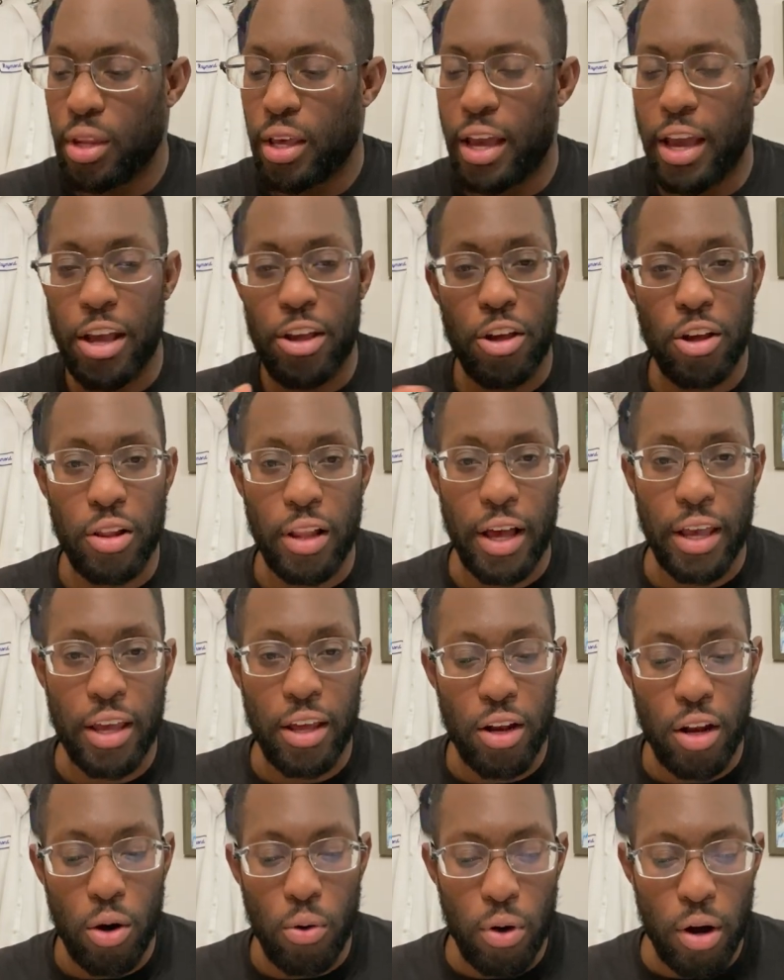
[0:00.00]
And you're like,
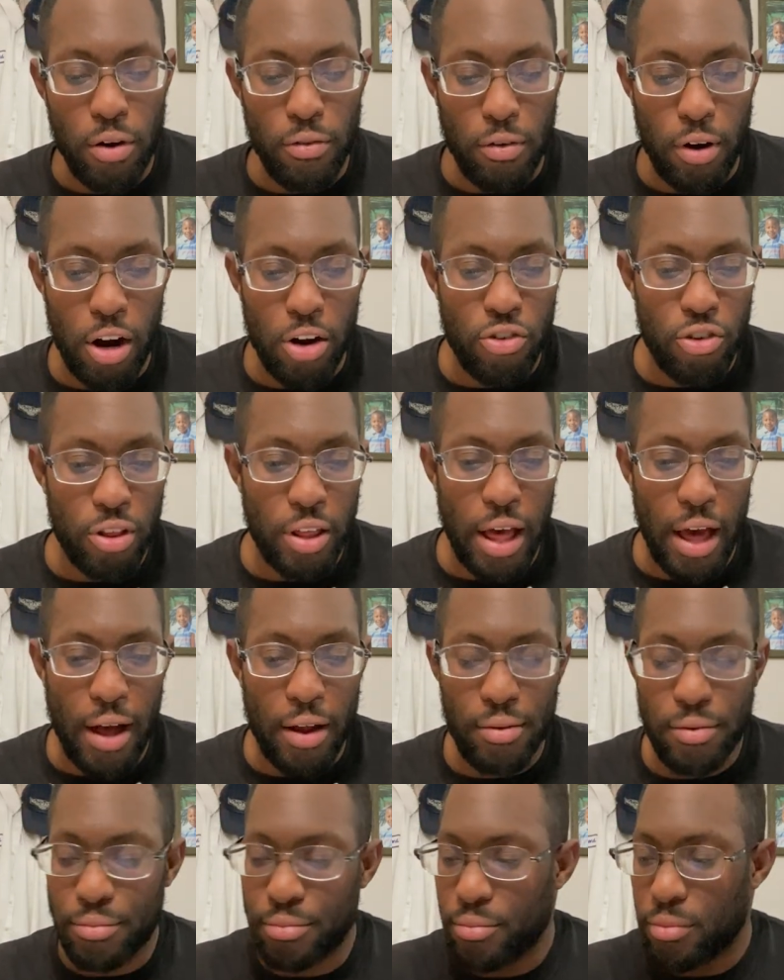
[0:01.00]
you know what, roger
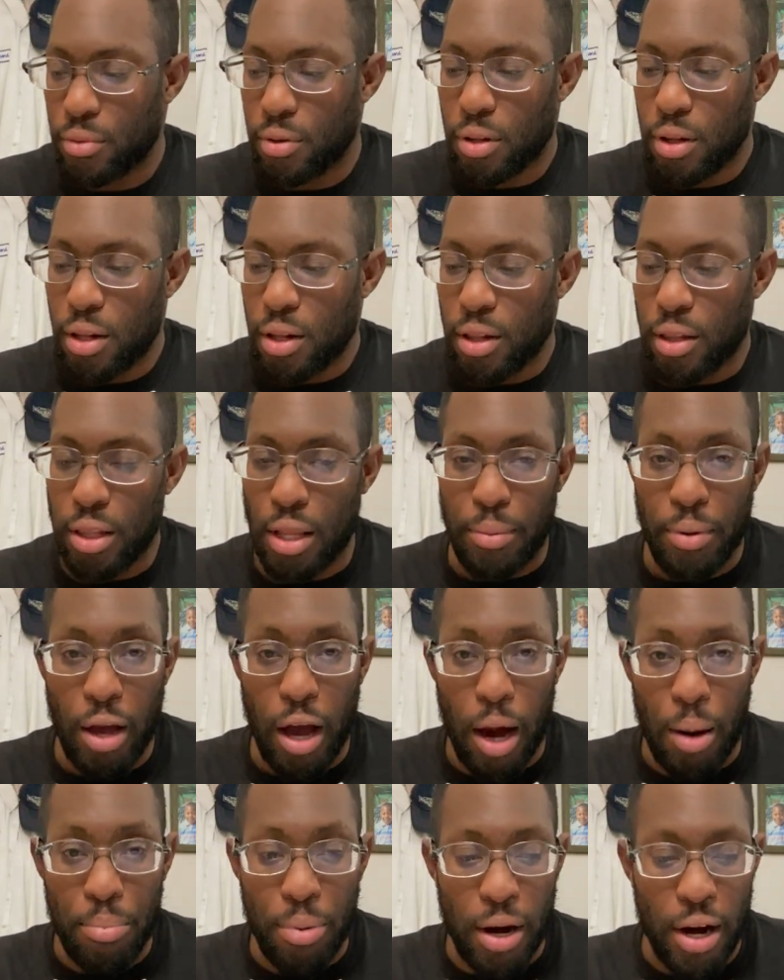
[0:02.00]
that. Let me
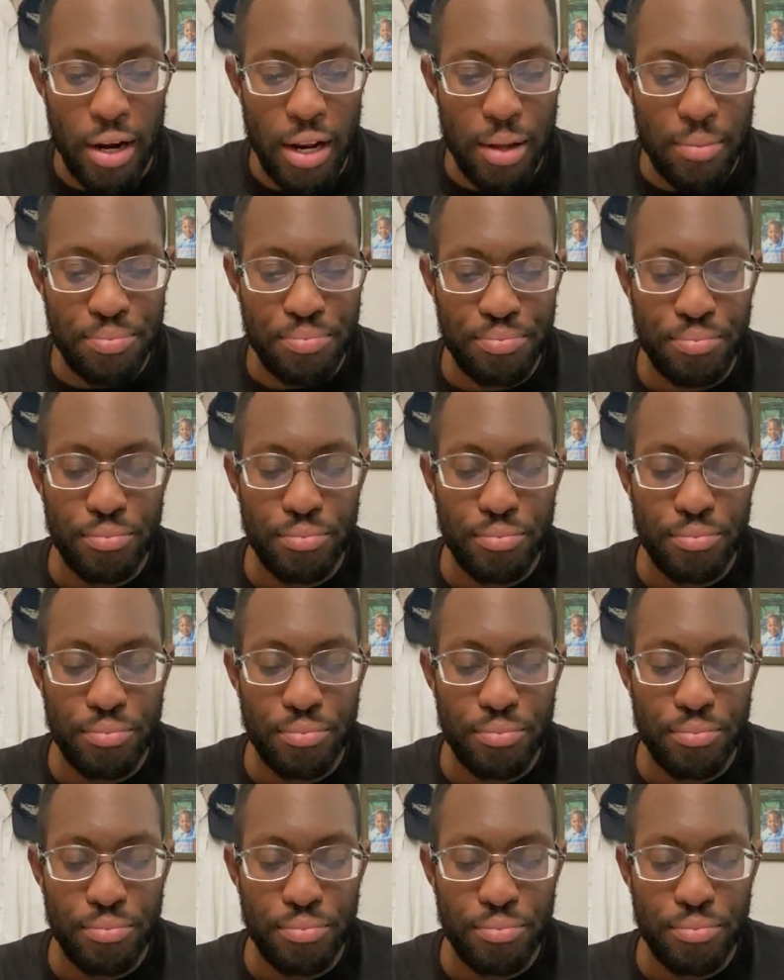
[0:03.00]
hop on it.